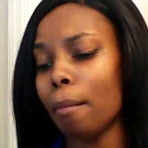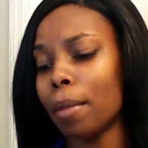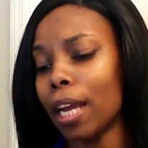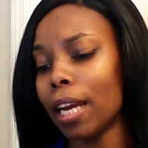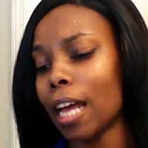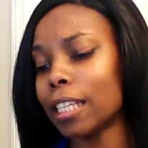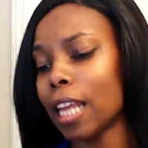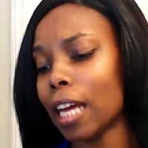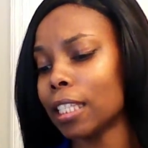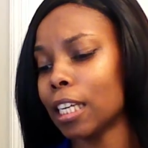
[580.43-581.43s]
he lets
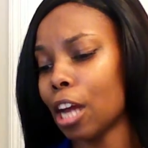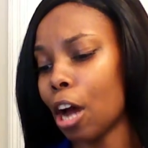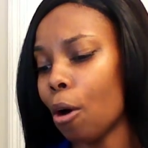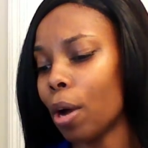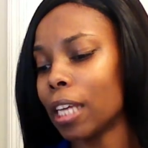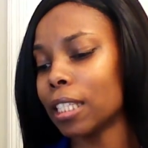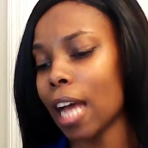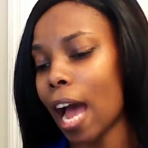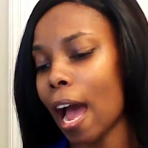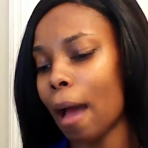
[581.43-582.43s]
Lexi know it's
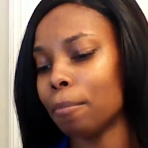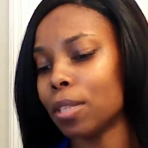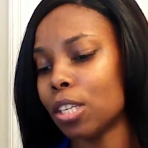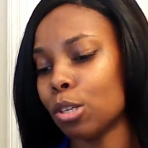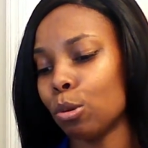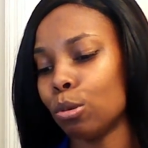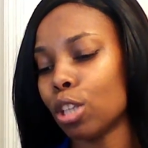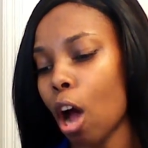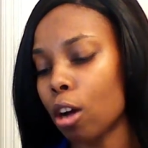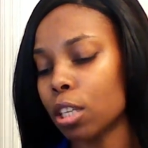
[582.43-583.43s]
time to
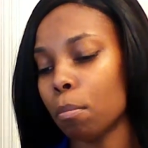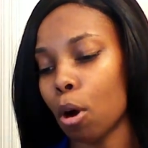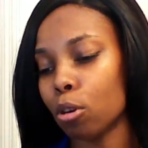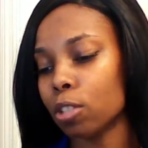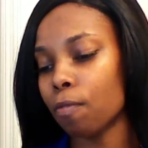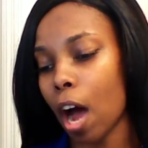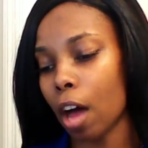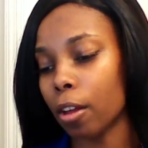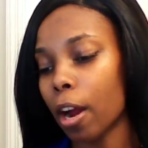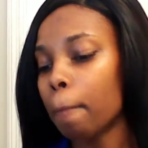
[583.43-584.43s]
talk to Moes'
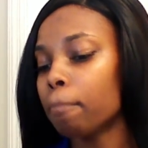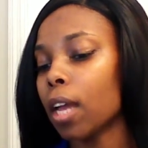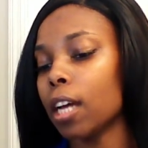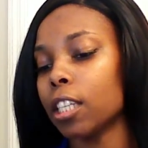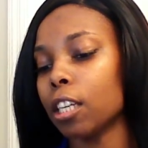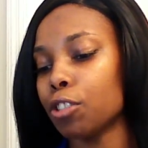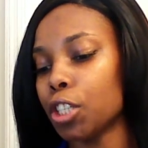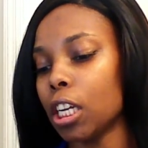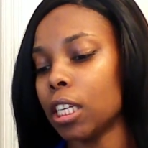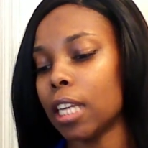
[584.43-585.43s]
father, because if
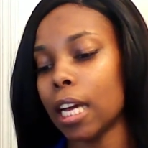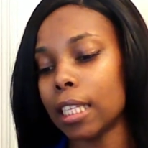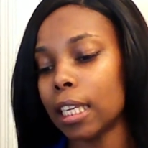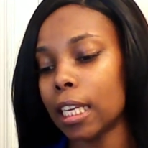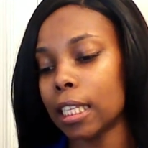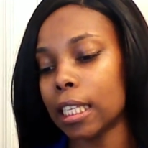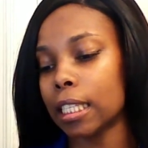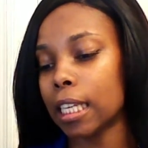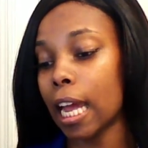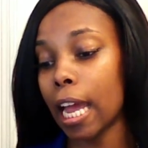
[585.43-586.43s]
she doesn't
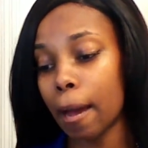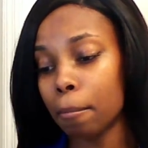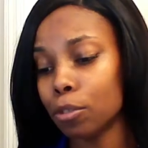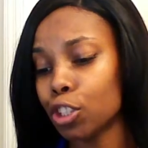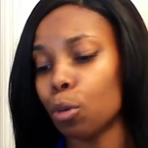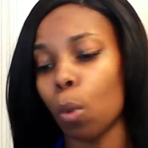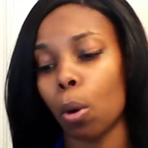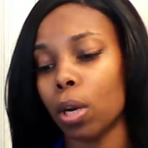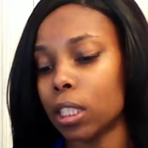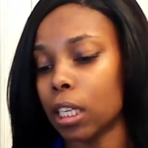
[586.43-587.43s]
listen to him, she
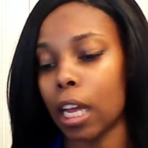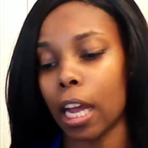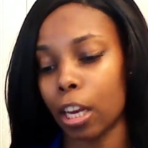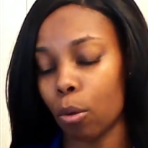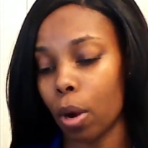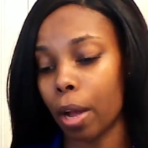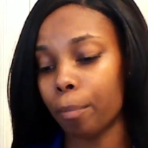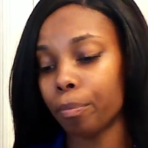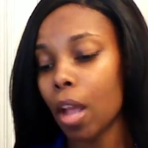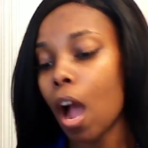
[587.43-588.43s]
won't listen to anyone.
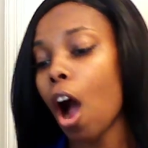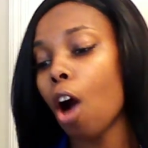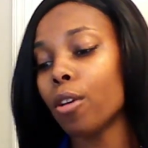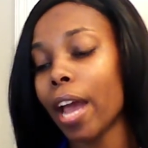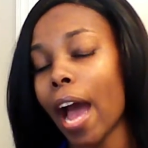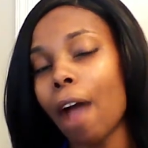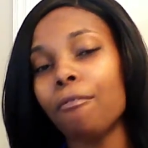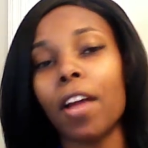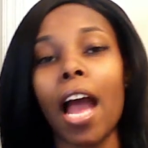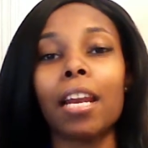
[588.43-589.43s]
Oh yeah,
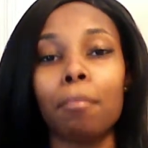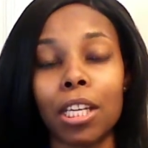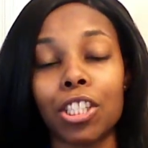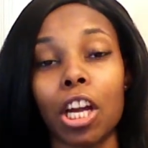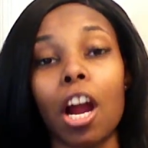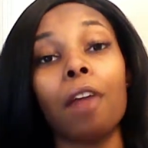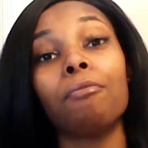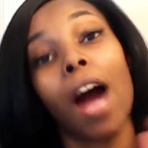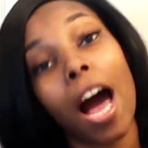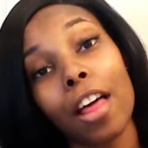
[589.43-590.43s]
I forgot to mention,
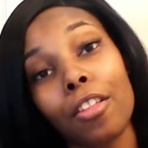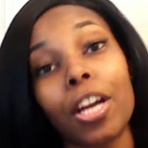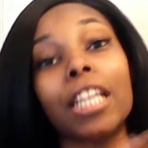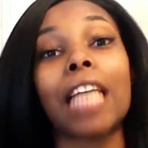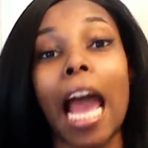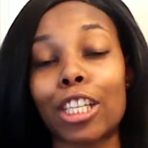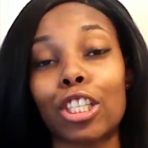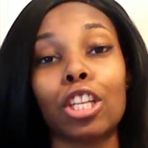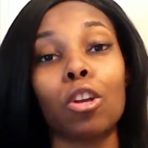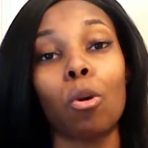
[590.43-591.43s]
her father is
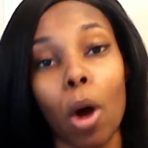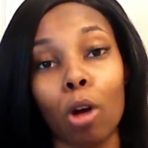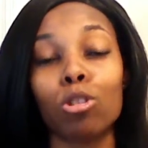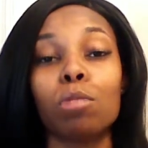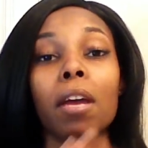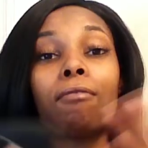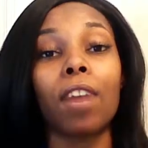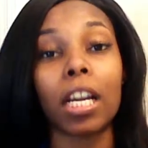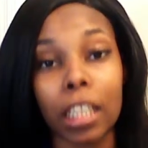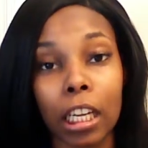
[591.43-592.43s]
actually the one who's been
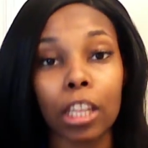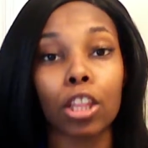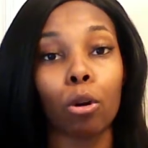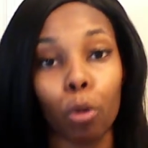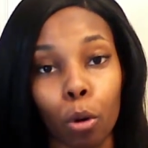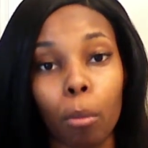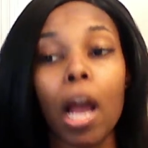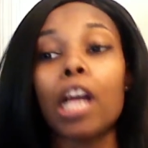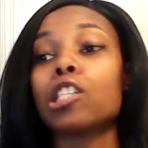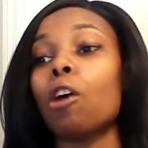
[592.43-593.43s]
funding the group.
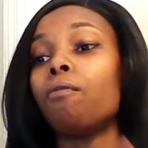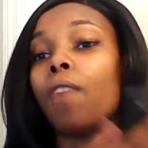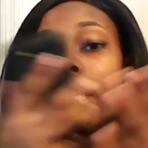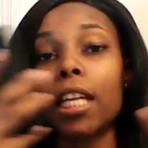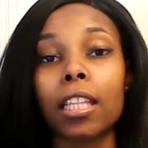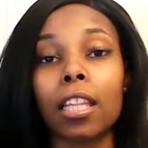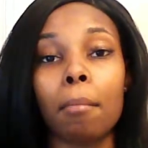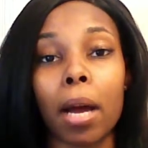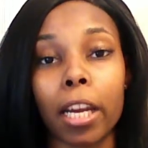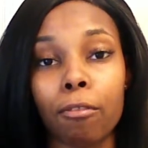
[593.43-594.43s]
So funding the
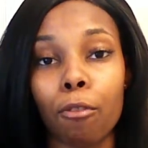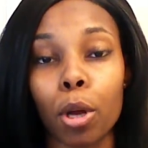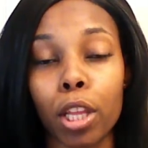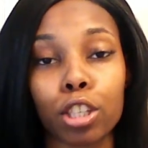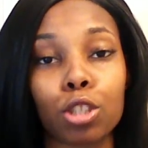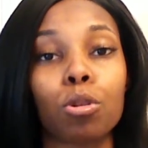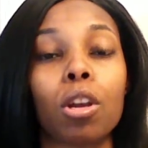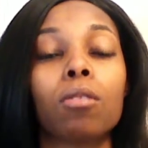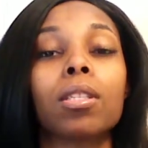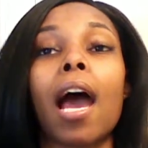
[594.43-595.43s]
money for their
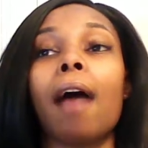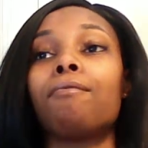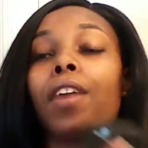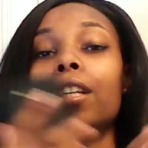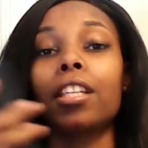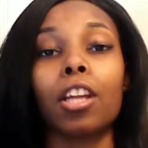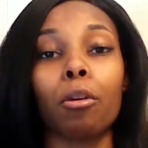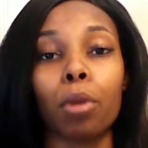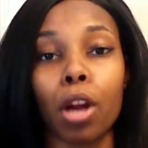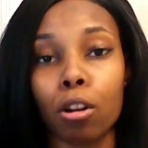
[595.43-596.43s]
studio time, funding
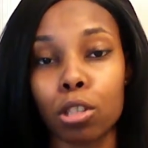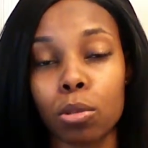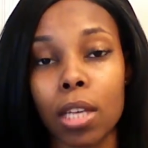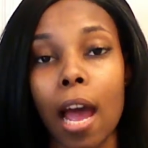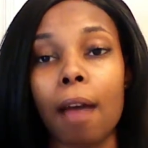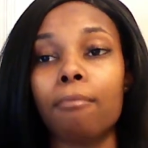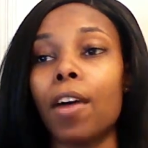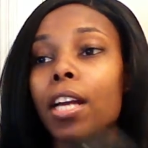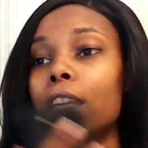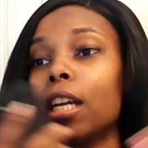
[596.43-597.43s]
their rehearsal time,
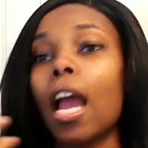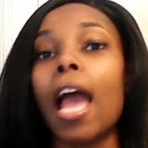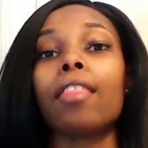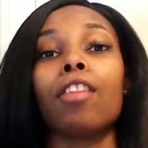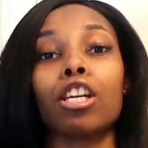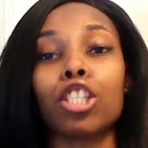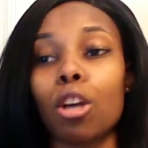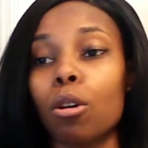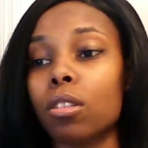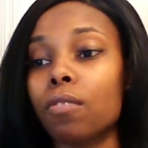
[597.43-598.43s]
funding their
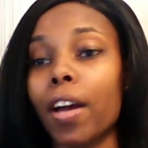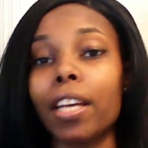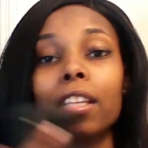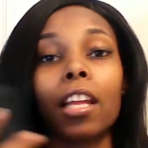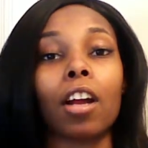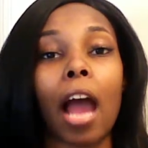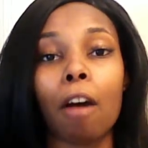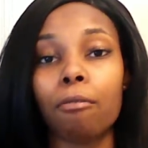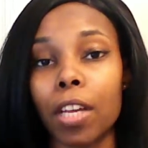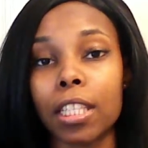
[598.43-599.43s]
shows, funding their
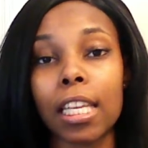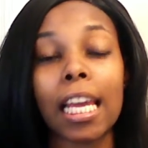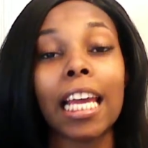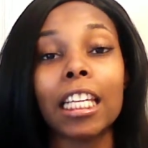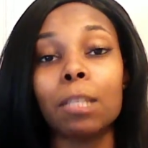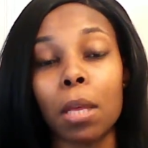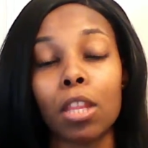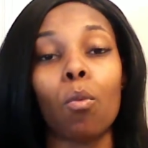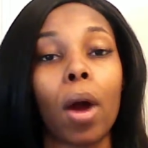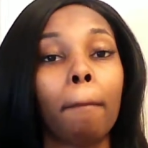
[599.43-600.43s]
outfits. He's
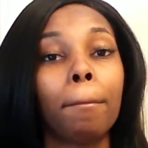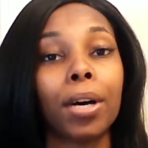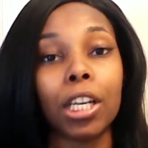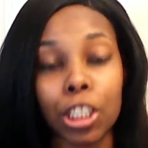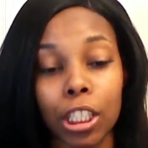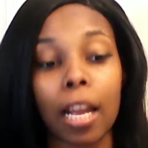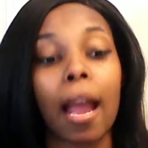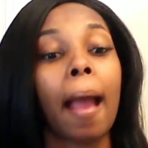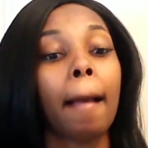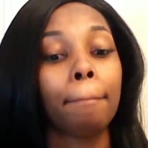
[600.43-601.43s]
been the one
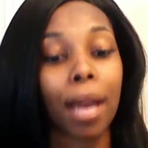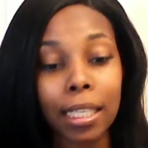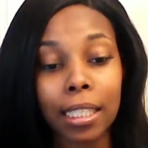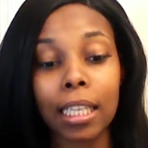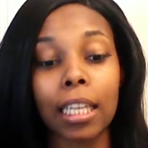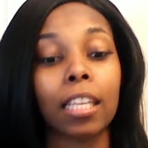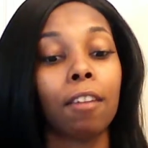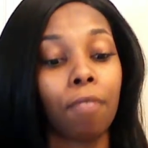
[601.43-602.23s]
pushing basically the